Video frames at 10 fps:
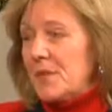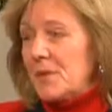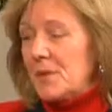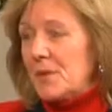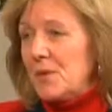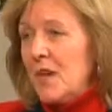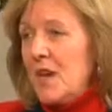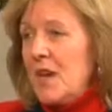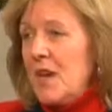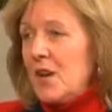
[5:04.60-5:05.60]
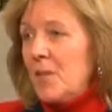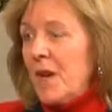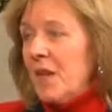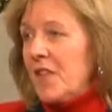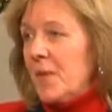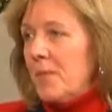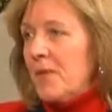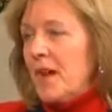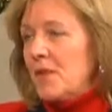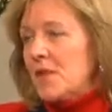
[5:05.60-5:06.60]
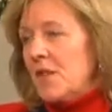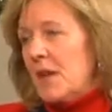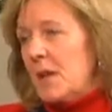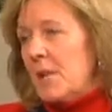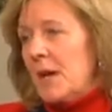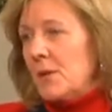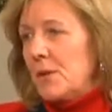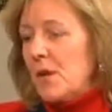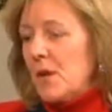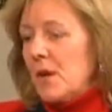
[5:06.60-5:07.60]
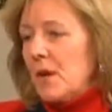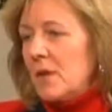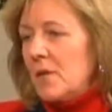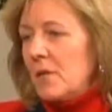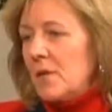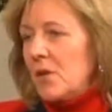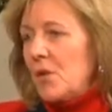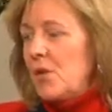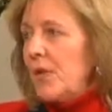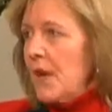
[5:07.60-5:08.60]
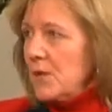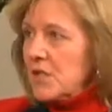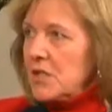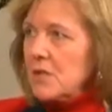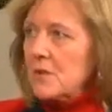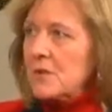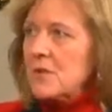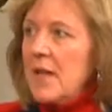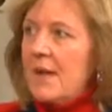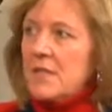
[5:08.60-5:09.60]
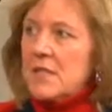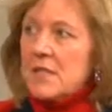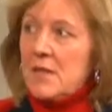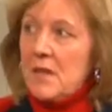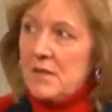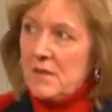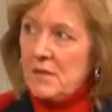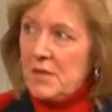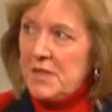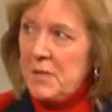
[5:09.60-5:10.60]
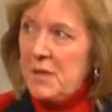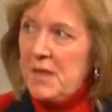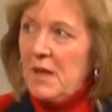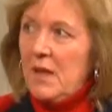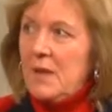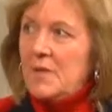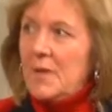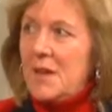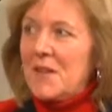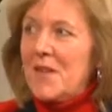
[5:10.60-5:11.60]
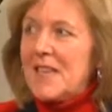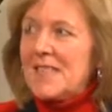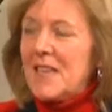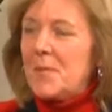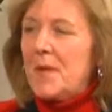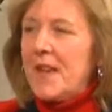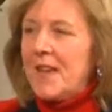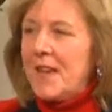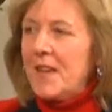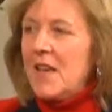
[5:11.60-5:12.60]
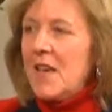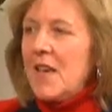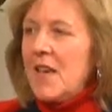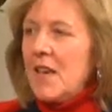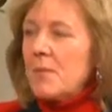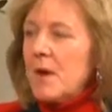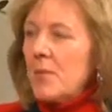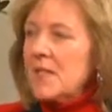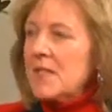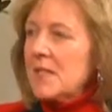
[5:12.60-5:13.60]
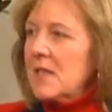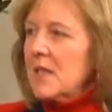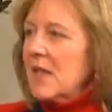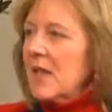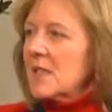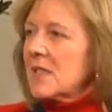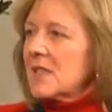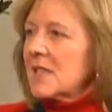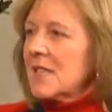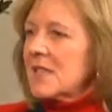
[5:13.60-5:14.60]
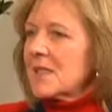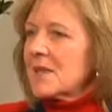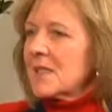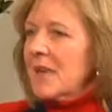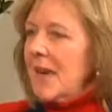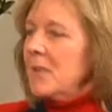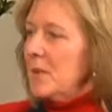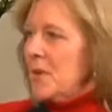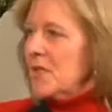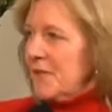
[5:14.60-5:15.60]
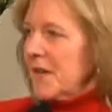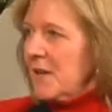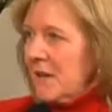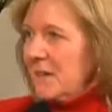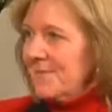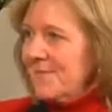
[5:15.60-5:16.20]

to help healthcare providers think about who they would choose, have a discussion with someone they loved about advanced care planning, and by really seeing that it can be more difficult